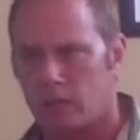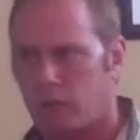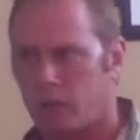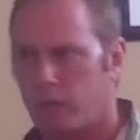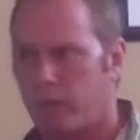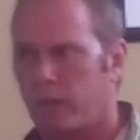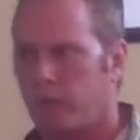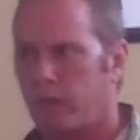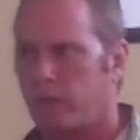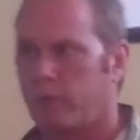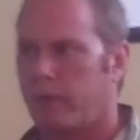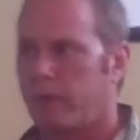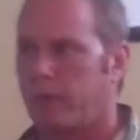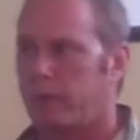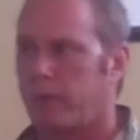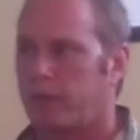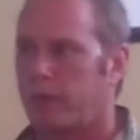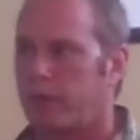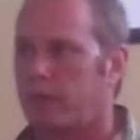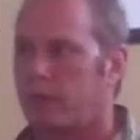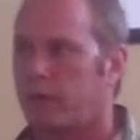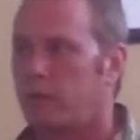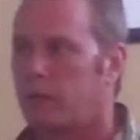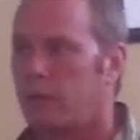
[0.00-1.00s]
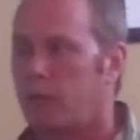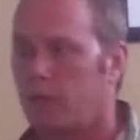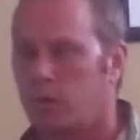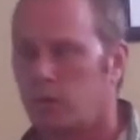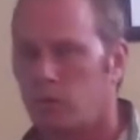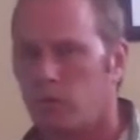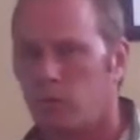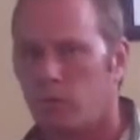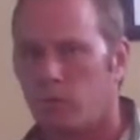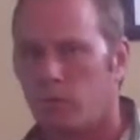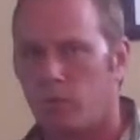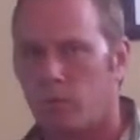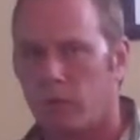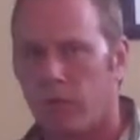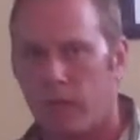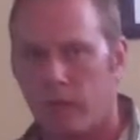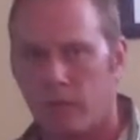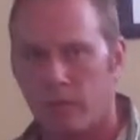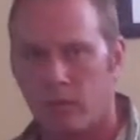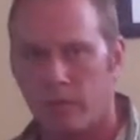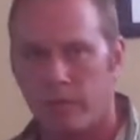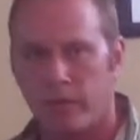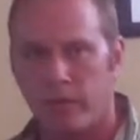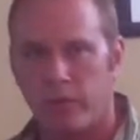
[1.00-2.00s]
that's written right there. I'll do it
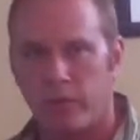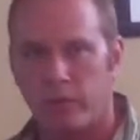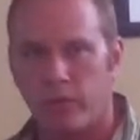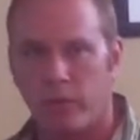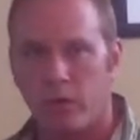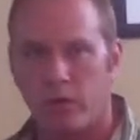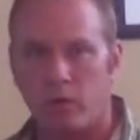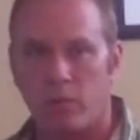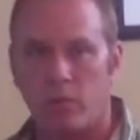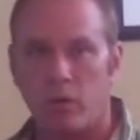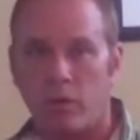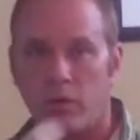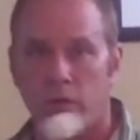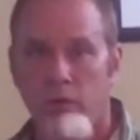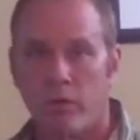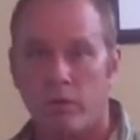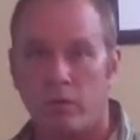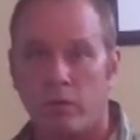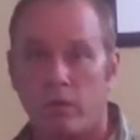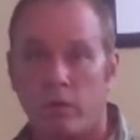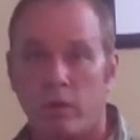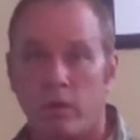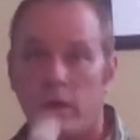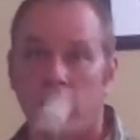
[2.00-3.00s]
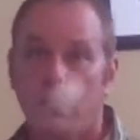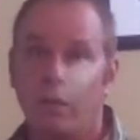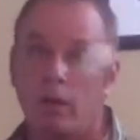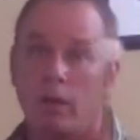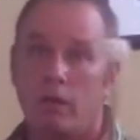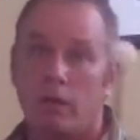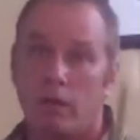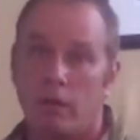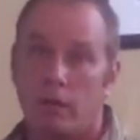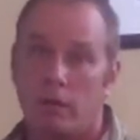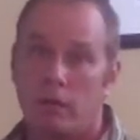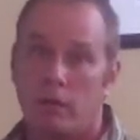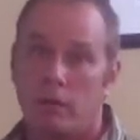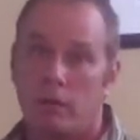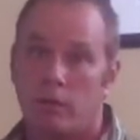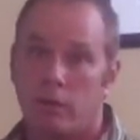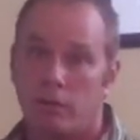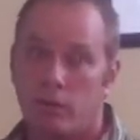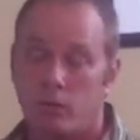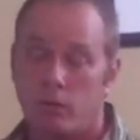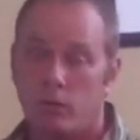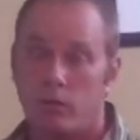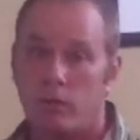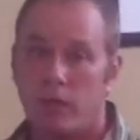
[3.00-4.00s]
without the metronome, although
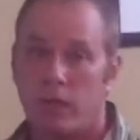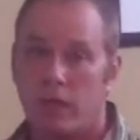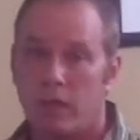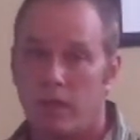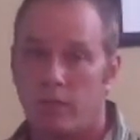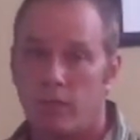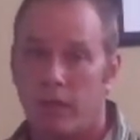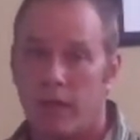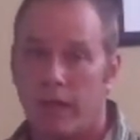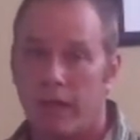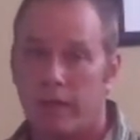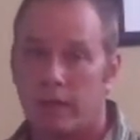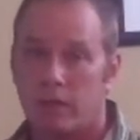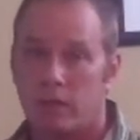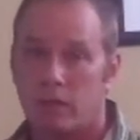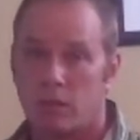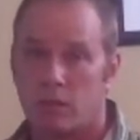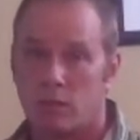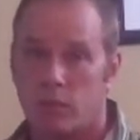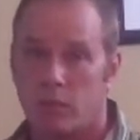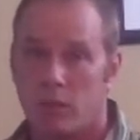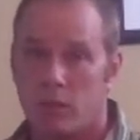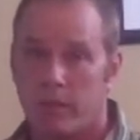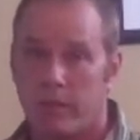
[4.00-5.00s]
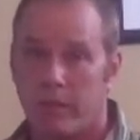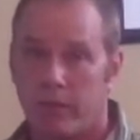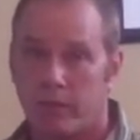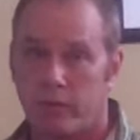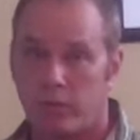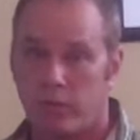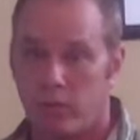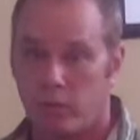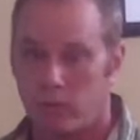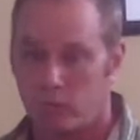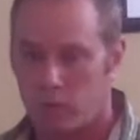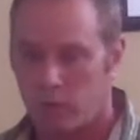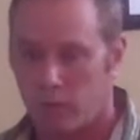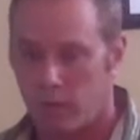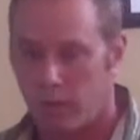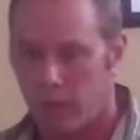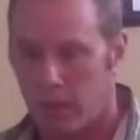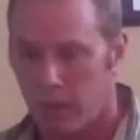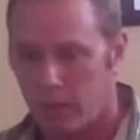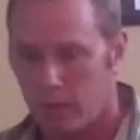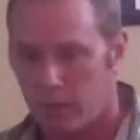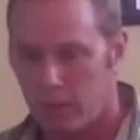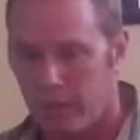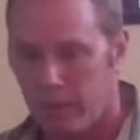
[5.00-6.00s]
you do need to practice this with a metronome. So
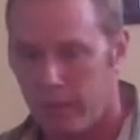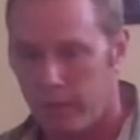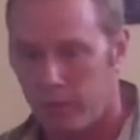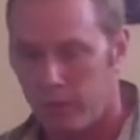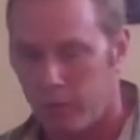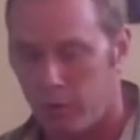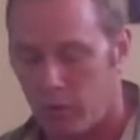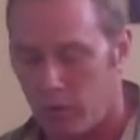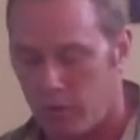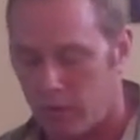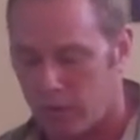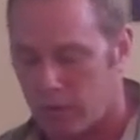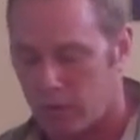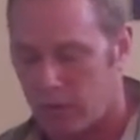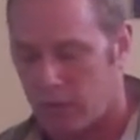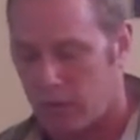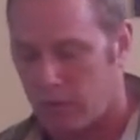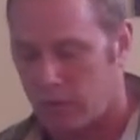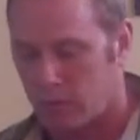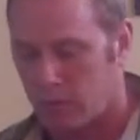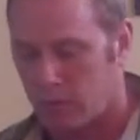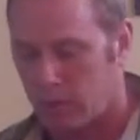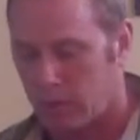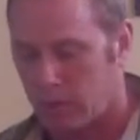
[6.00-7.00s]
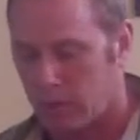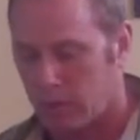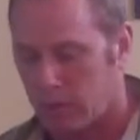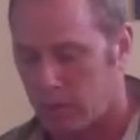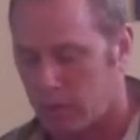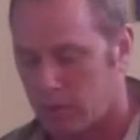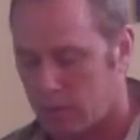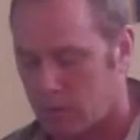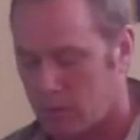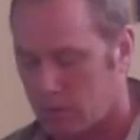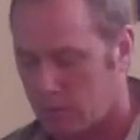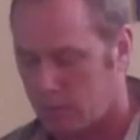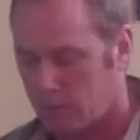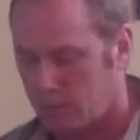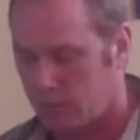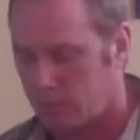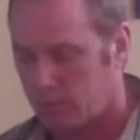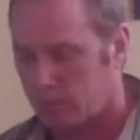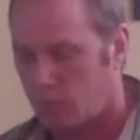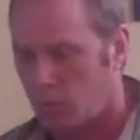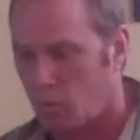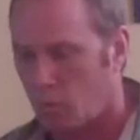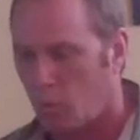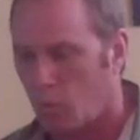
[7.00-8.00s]
without the metronome, it sounds like this:
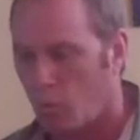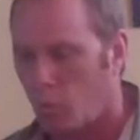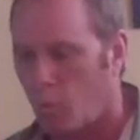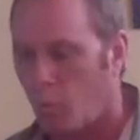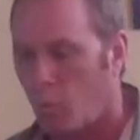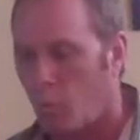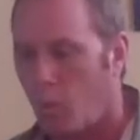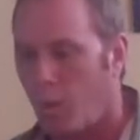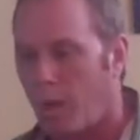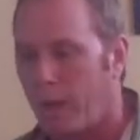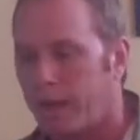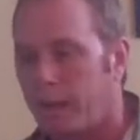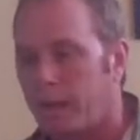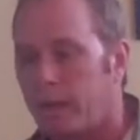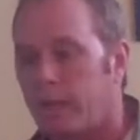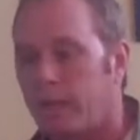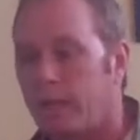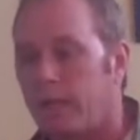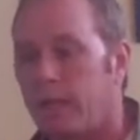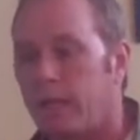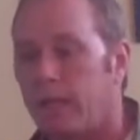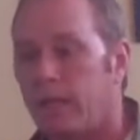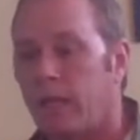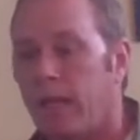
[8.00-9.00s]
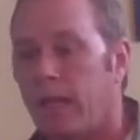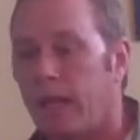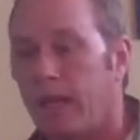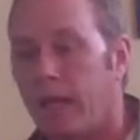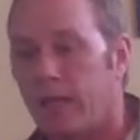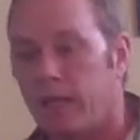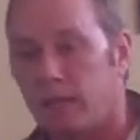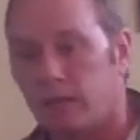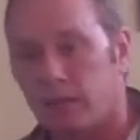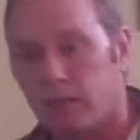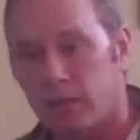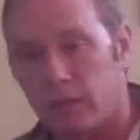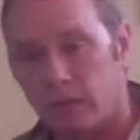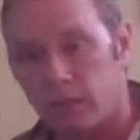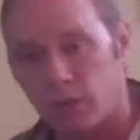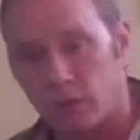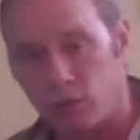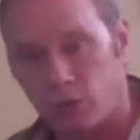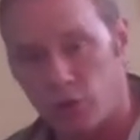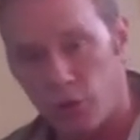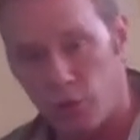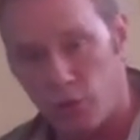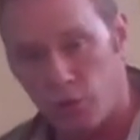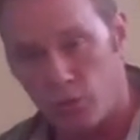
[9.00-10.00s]
1 E and
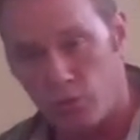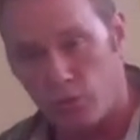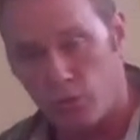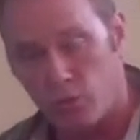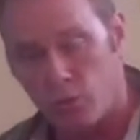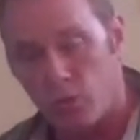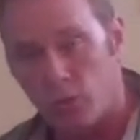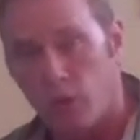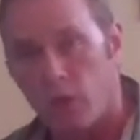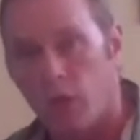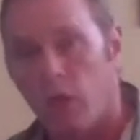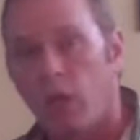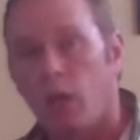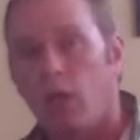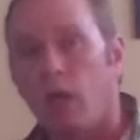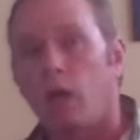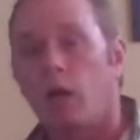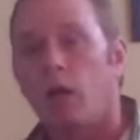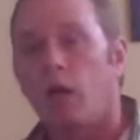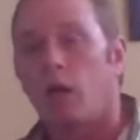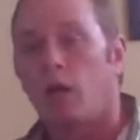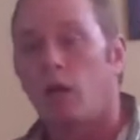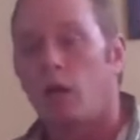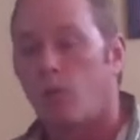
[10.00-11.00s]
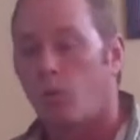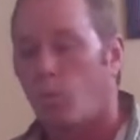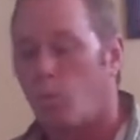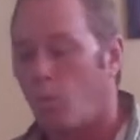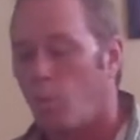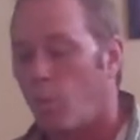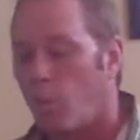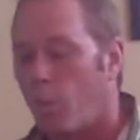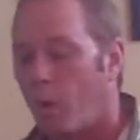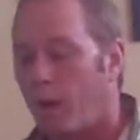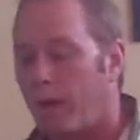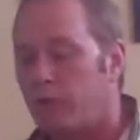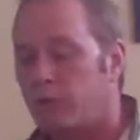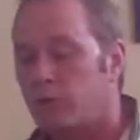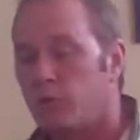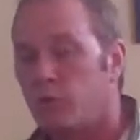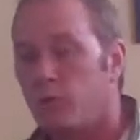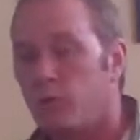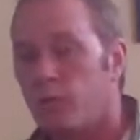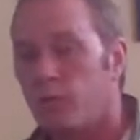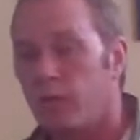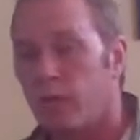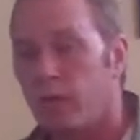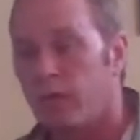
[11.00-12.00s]
a 2, 1,
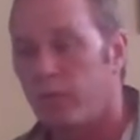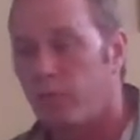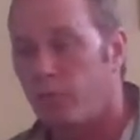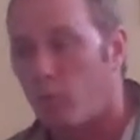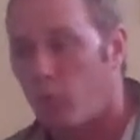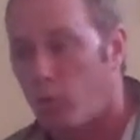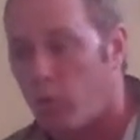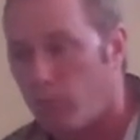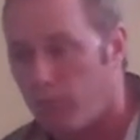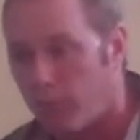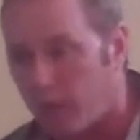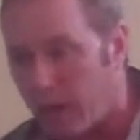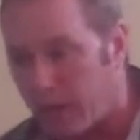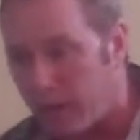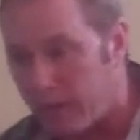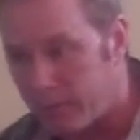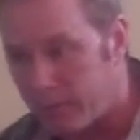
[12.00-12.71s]
2, 3, 4,